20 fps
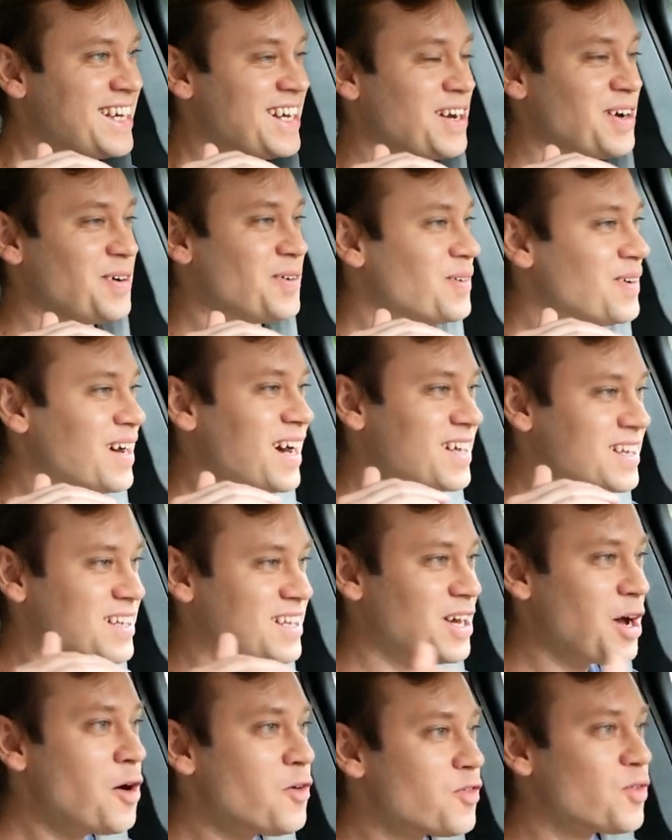you know
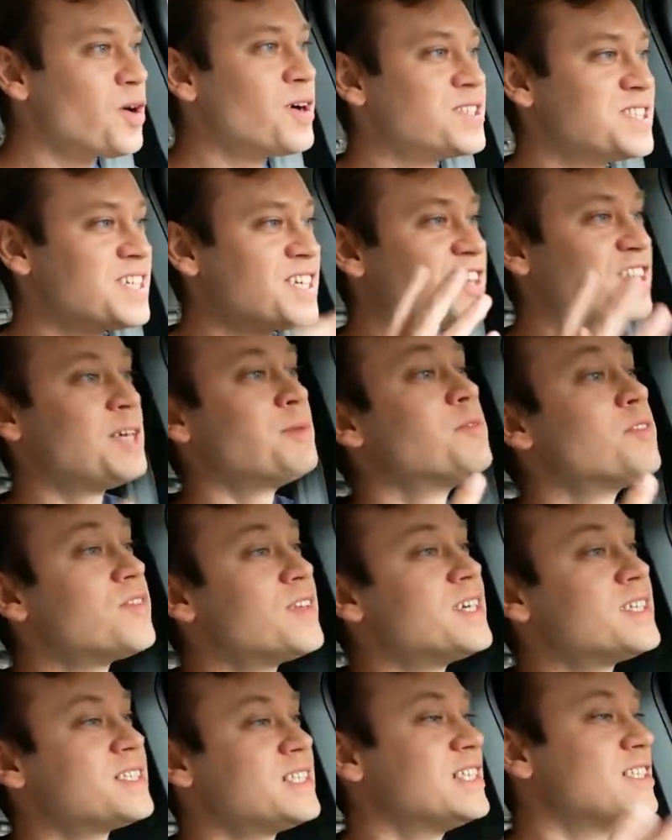the overarching theme of
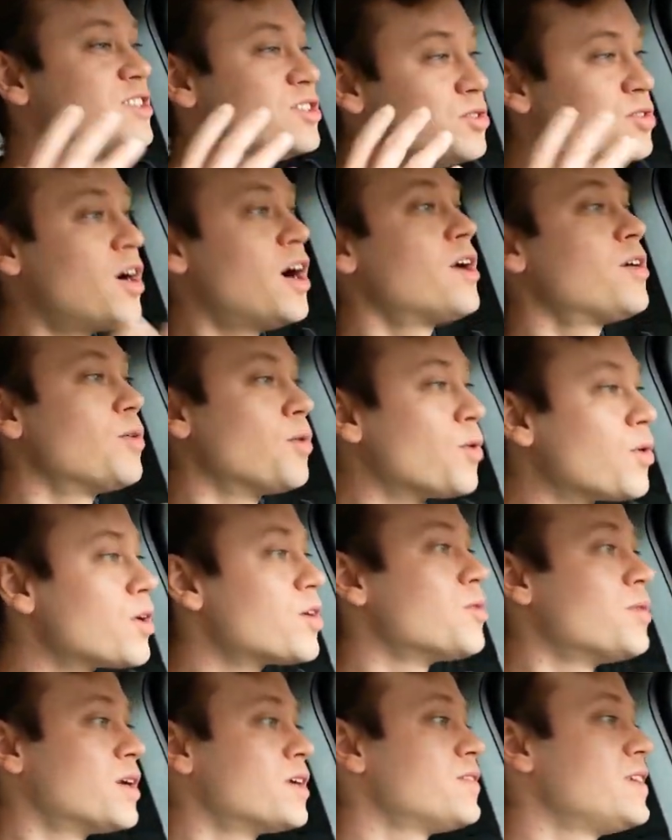this is do not
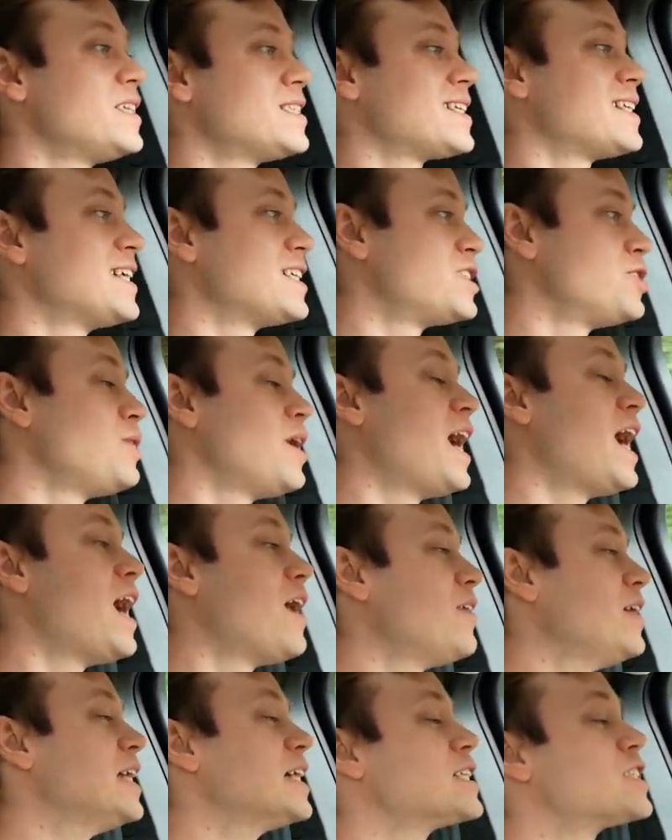order one of these unless you
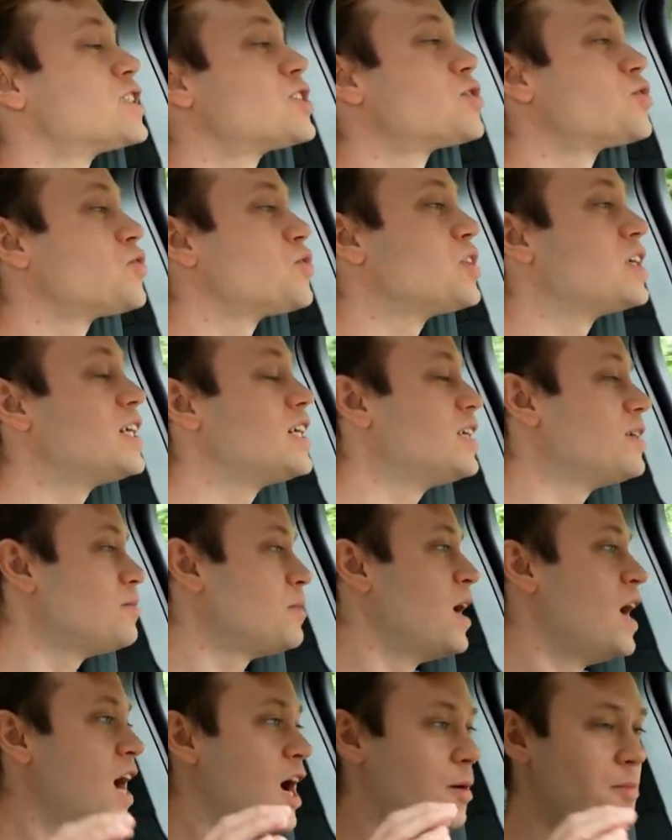have an
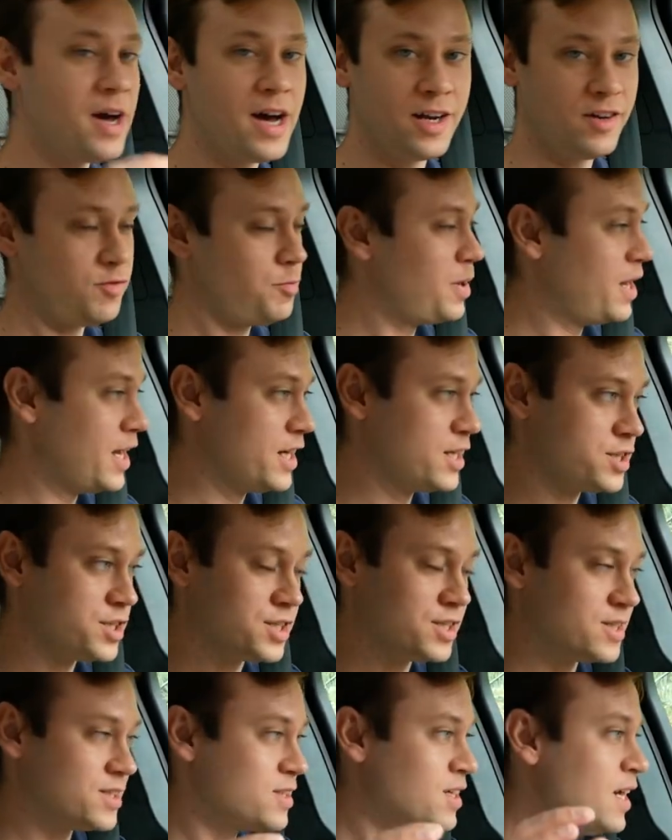extreme amount of
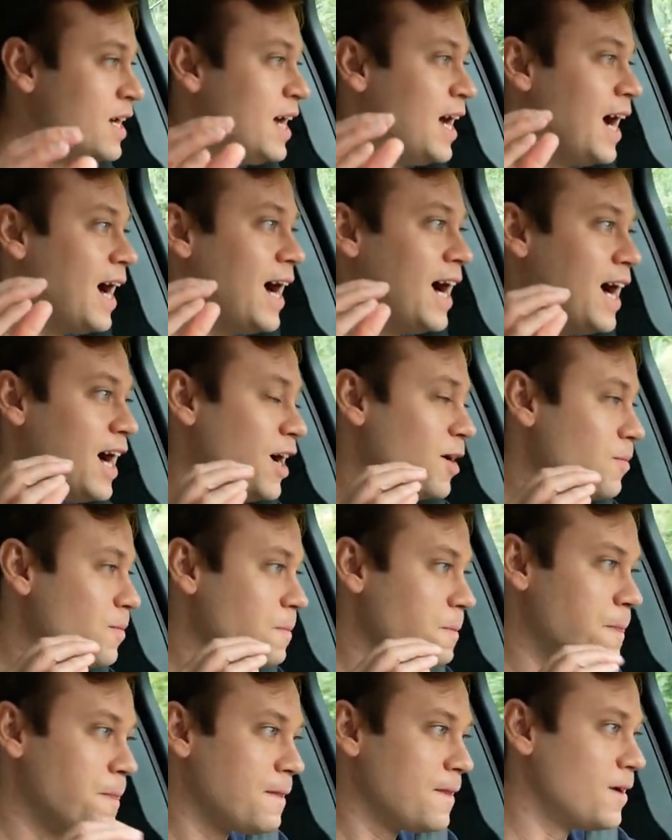patience,
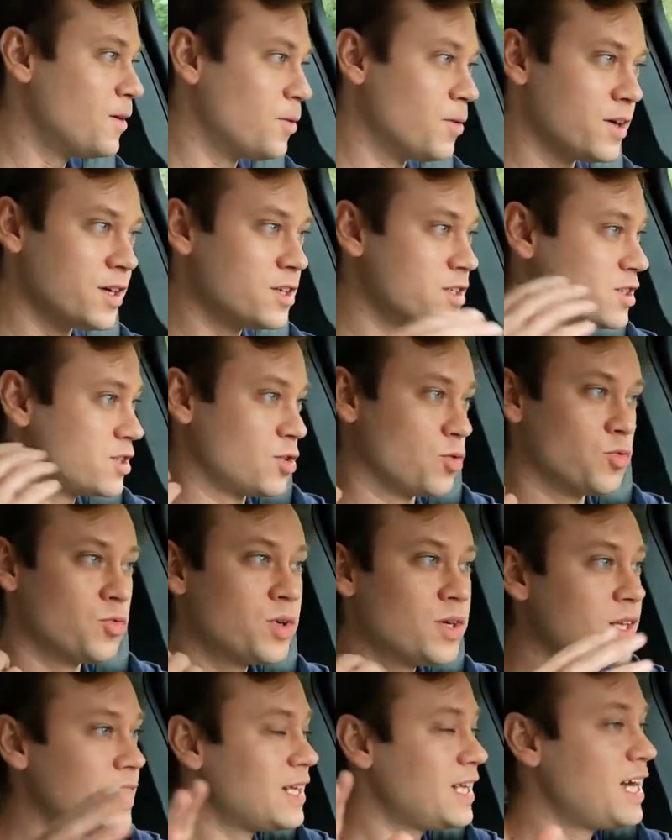um, or you just are
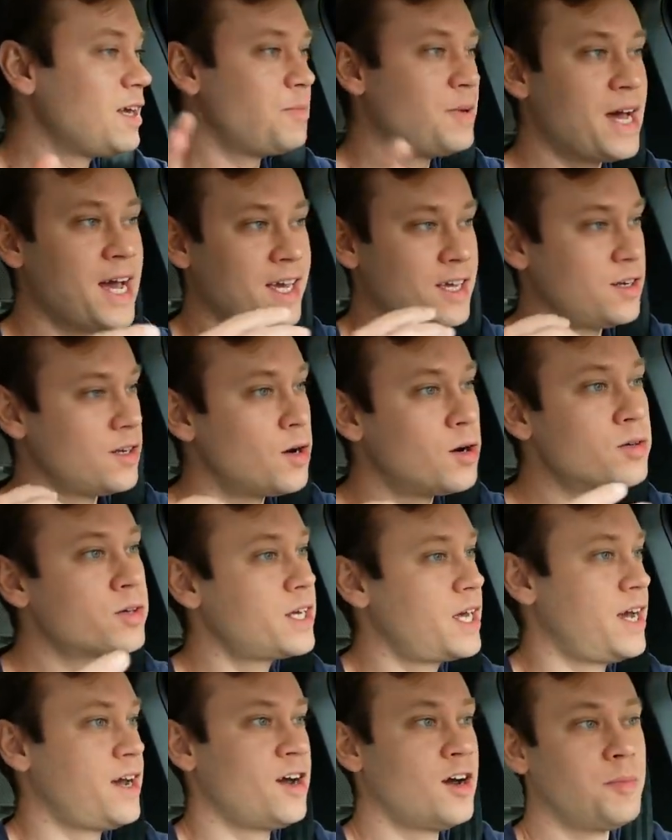really laid back. You don't
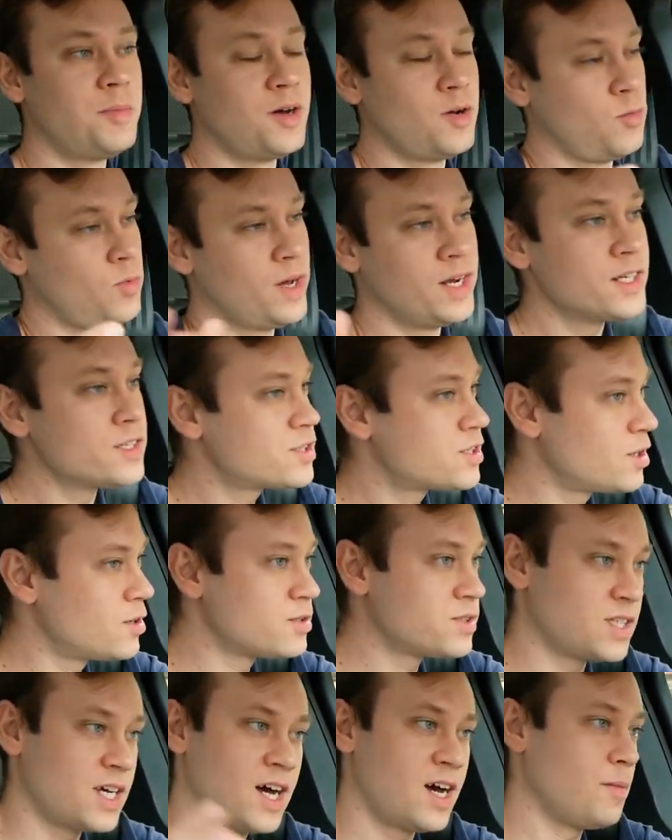care about when it
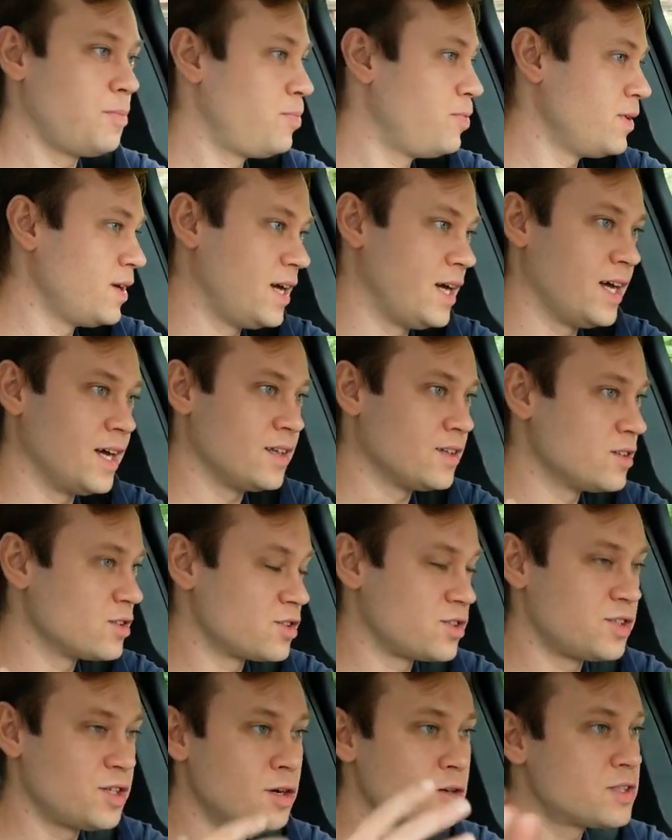shows up, and
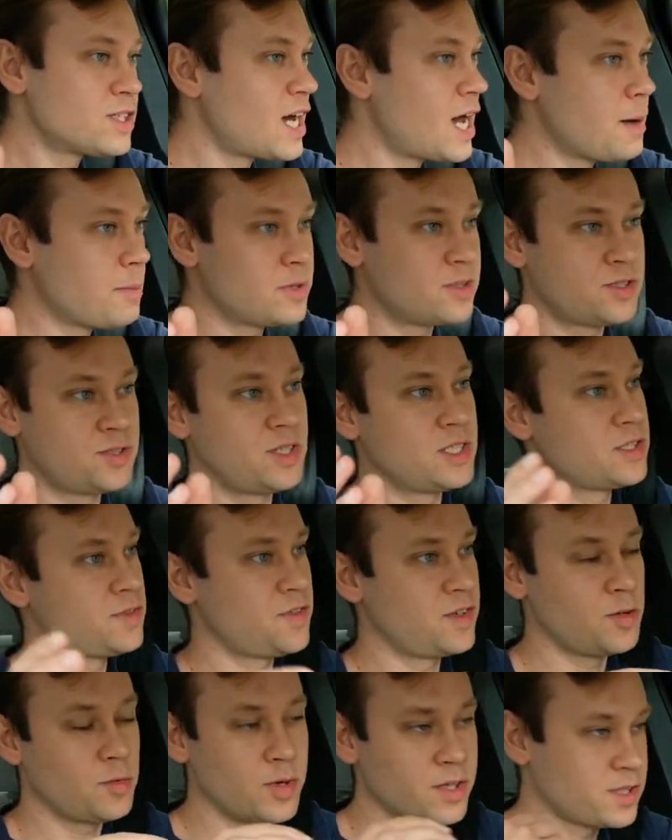there's no time constraints
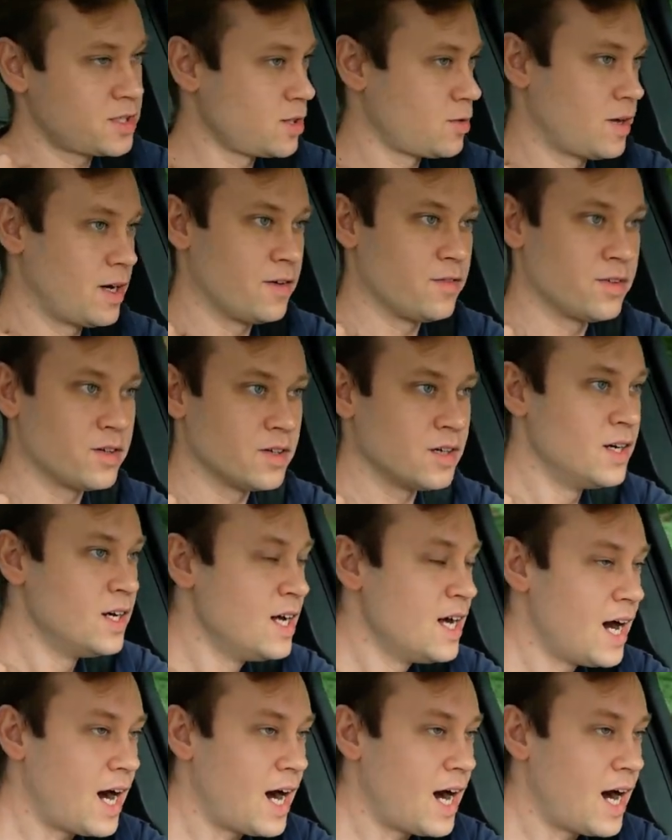for you whatsoever.